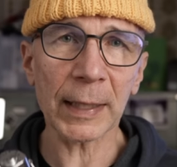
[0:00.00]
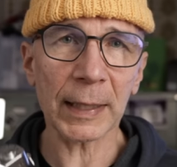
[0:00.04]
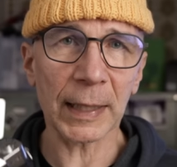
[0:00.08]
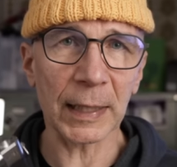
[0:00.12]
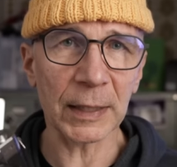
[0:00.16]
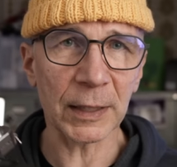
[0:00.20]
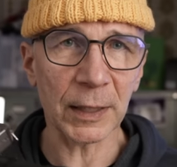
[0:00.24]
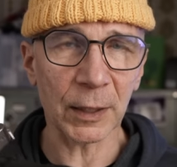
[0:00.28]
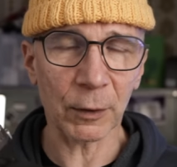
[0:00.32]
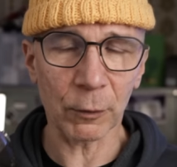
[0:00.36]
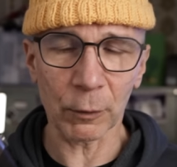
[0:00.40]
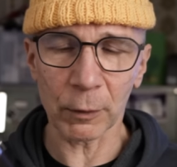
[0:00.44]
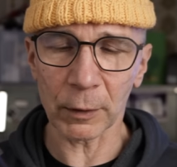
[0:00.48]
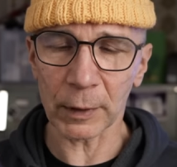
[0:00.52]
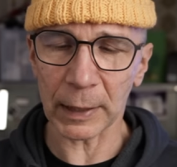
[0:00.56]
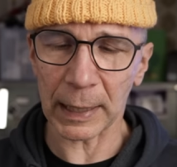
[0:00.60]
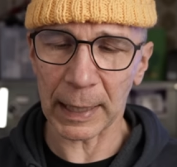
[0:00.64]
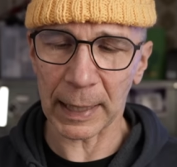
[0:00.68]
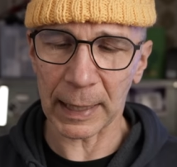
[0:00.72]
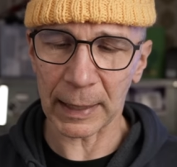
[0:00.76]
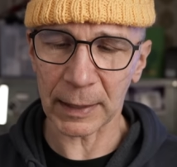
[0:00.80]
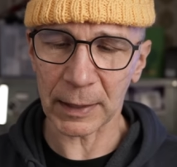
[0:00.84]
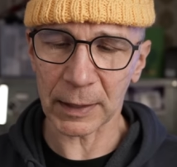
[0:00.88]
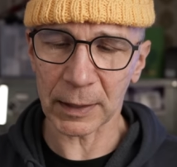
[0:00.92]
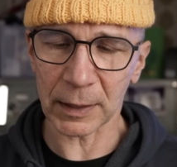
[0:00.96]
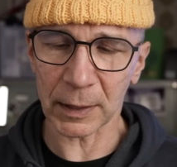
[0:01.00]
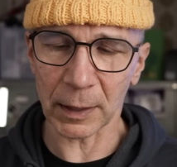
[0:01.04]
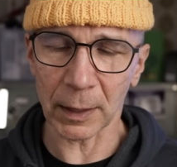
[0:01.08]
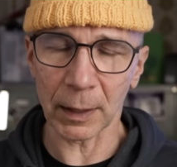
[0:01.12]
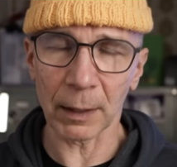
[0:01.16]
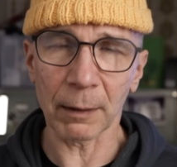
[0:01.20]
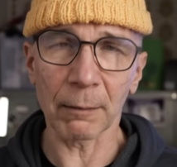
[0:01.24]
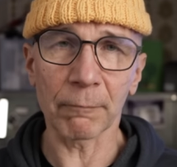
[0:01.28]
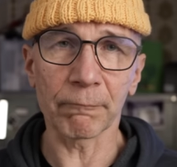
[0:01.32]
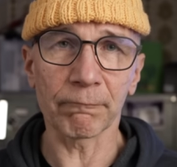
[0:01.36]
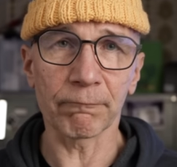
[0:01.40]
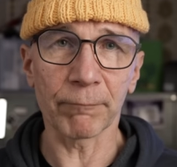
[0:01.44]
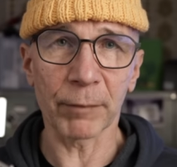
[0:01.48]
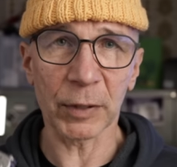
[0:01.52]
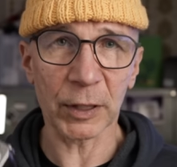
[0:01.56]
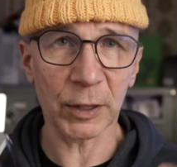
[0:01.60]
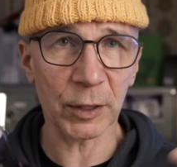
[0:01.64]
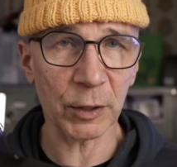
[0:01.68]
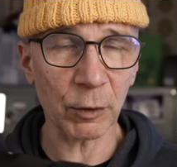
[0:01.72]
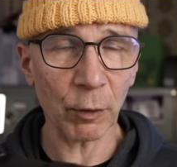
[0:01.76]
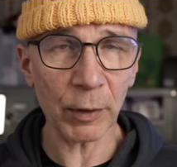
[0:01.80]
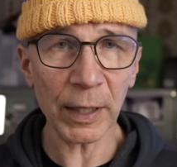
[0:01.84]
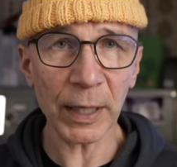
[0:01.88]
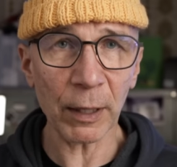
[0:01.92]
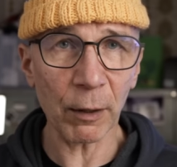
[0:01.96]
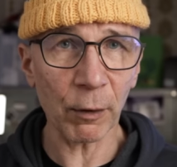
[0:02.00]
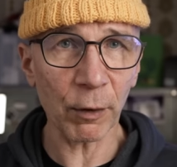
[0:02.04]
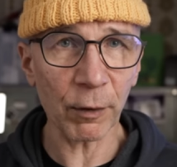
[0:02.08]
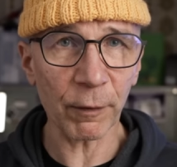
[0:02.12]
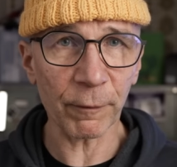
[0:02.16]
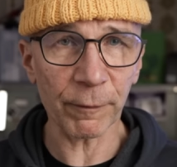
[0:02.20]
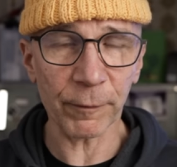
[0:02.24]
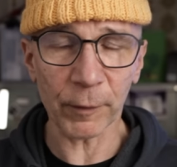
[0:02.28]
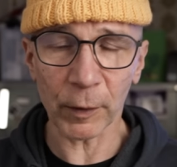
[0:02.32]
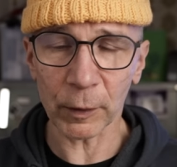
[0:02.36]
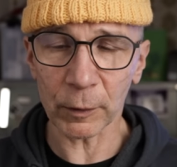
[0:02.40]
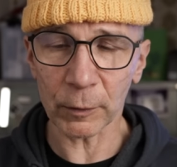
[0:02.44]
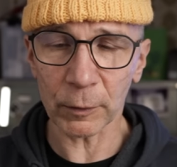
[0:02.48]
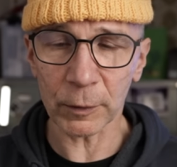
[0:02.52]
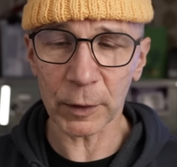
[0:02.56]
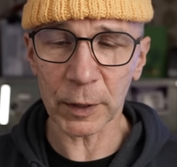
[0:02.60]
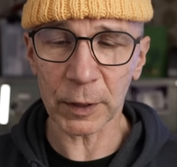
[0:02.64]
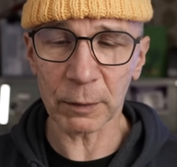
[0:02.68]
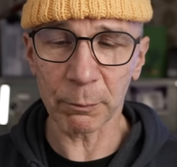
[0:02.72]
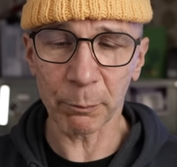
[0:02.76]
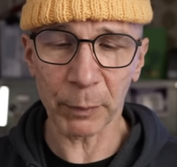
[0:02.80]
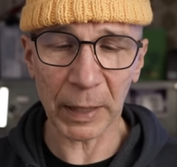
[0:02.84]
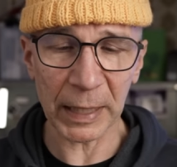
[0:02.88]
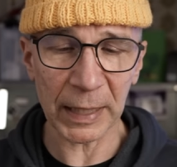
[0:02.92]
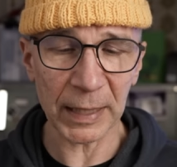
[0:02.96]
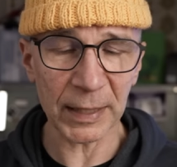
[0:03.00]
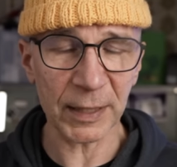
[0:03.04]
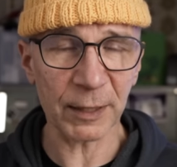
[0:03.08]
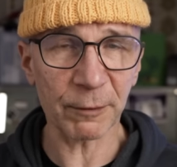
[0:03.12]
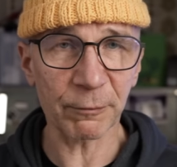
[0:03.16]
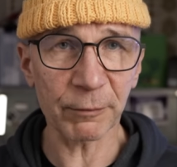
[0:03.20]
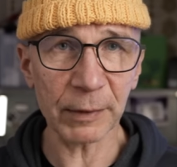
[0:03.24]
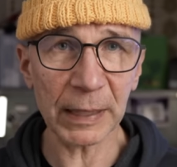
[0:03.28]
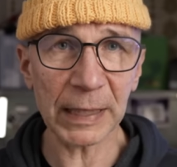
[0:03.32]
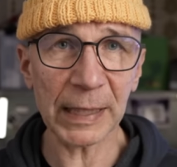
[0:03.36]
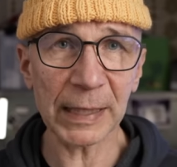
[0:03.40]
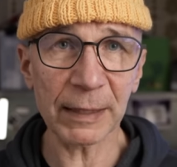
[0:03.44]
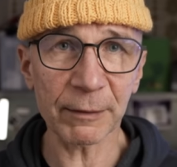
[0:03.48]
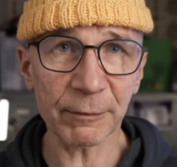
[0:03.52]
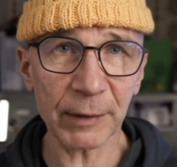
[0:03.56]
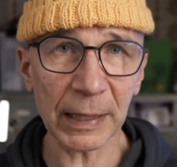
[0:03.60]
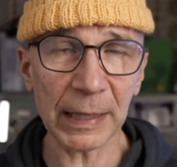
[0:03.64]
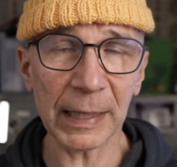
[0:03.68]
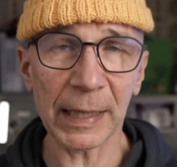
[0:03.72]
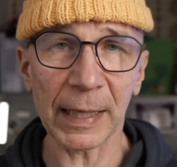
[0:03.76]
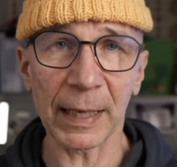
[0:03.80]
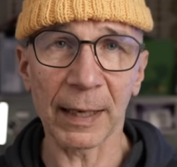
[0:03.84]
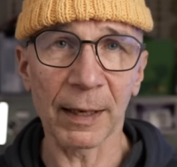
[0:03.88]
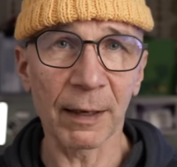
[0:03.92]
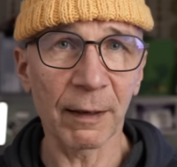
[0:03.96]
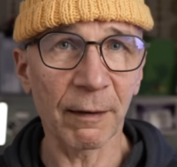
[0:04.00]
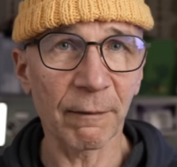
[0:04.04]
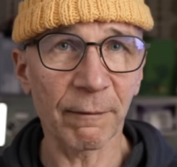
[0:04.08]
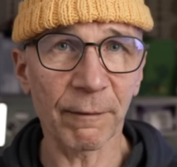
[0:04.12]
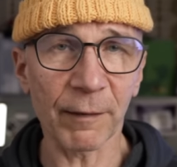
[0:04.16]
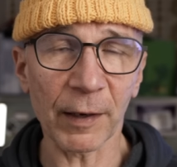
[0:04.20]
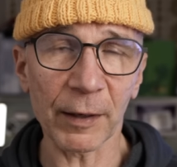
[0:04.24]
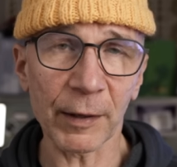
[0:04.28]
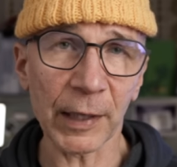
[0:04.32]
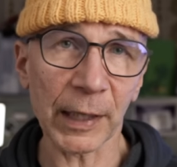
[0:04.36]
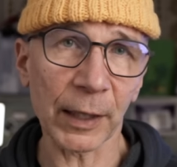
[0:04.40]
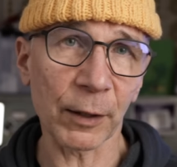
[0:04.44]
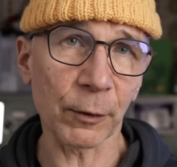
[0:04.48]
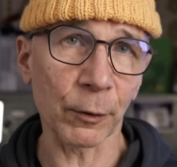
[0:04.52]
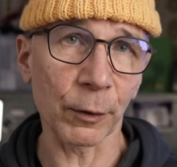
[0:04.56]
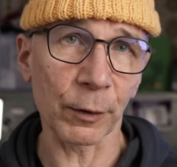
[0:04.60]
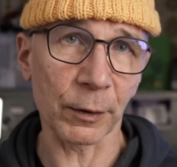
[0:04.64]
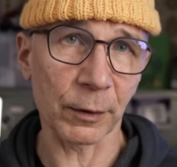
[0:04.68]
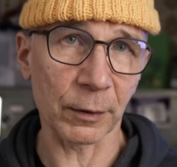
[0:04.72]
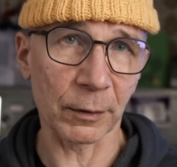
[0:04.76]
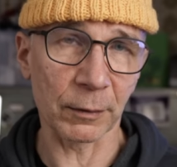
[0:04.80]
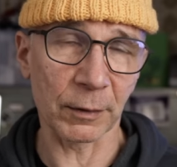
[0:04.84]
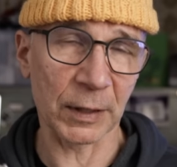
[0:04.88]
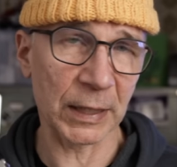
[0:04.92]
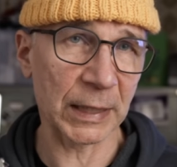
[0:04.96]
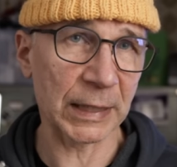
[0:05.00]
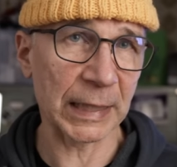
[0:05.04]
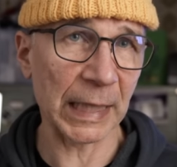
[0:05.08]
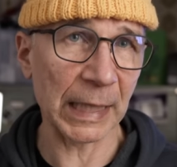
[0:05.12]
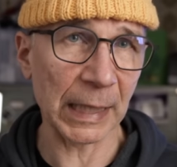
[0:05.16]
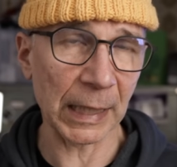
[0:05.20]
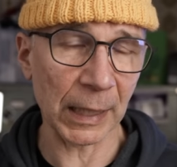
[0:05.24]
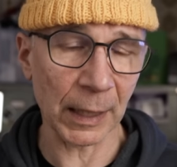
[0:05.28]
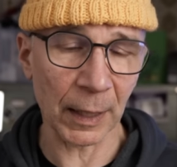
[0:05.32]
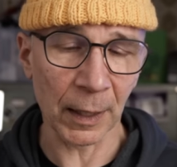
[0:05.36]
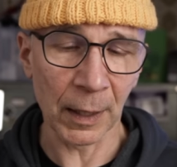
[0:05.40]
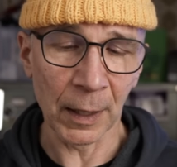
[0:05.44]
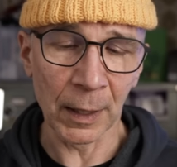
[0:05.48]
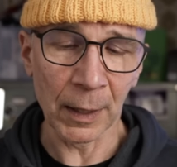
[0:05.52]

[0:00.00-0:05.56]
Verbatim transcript: as good as uh, Sony autofocus, but it's really, really very good still